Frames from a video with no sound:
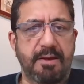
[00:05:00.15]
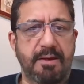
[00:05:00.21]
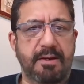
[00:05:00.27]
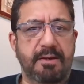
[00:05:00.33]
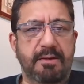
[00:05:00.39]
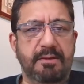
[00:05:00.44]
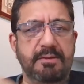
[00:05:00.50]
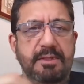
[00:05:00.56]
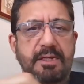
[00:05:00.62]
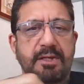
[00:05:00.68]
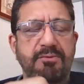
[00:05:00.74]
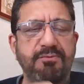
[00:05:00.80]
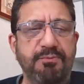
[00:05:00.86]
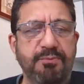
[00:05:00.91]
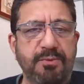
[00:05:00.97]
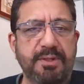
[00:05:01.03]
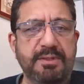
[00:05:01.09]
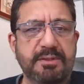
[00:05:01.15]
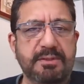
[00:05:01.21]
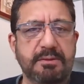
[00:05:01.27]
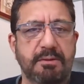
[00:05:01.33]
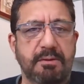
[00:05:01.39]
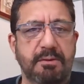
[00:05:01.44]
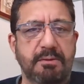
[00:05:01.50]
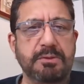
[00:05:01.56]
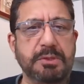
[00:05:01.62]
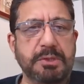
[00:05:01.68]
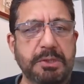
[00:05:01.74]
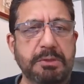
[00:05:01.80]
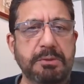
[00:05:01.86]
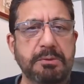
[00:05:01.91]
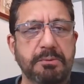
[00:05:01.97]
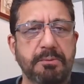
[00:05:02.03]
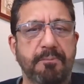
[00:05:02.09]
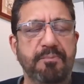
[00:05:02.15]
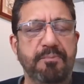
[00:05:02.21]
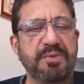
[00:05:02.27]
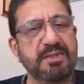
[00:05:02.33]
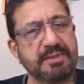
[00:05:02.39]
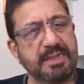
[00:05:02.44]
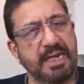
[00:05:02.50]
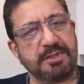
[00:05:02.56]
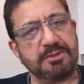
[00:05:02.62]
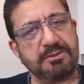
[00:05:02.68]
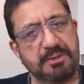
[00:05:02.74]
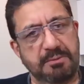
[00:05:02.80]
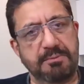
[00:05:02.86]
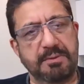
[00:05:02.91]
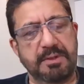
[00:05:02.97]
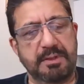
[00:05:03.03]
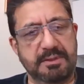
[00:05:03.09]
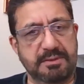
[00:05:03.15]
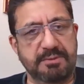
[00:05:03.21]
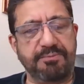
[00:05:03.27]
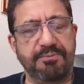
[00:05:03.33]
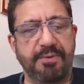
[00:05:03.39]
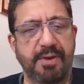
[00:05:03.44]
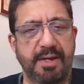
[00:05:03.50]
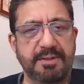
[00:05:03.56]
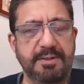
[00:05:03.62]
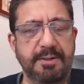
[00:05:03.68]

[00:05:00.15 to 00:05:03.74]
The influence on you is actually what is the fate.